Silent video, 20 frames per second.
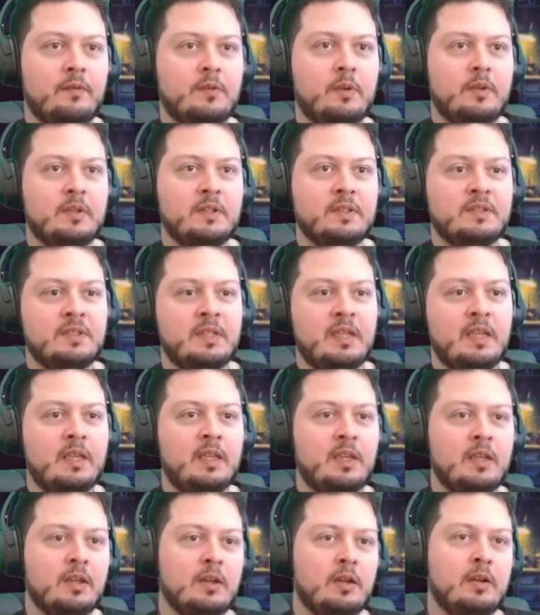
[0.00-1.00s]
If you can see
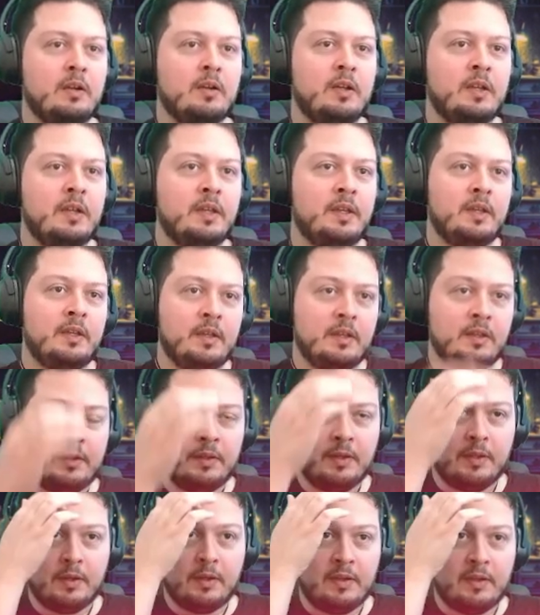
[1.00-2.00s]
here,
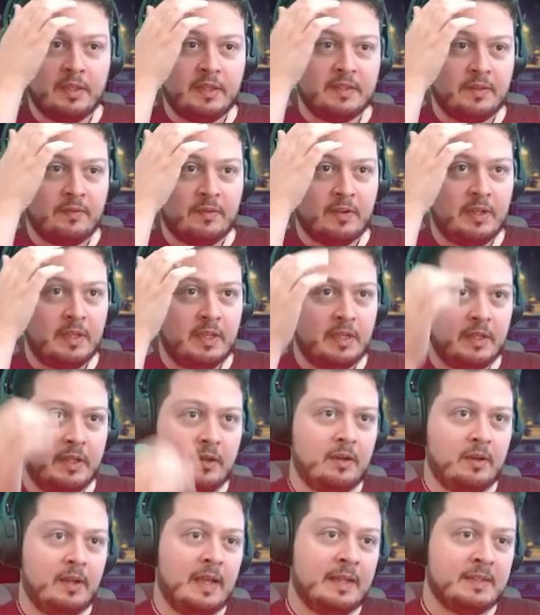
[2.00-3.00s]
there is a very
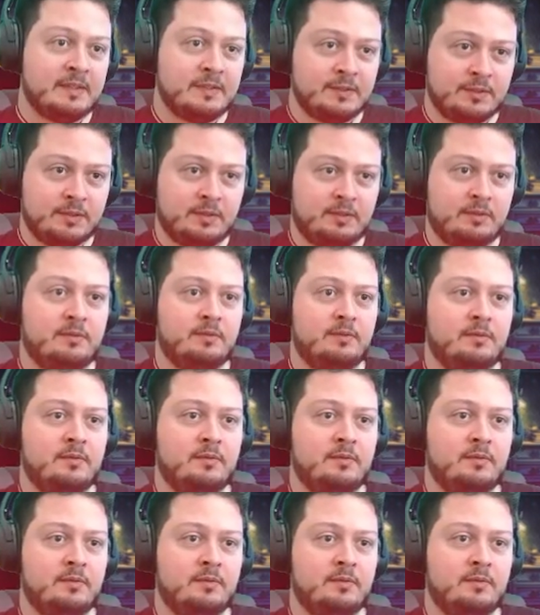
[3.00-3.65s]
clear S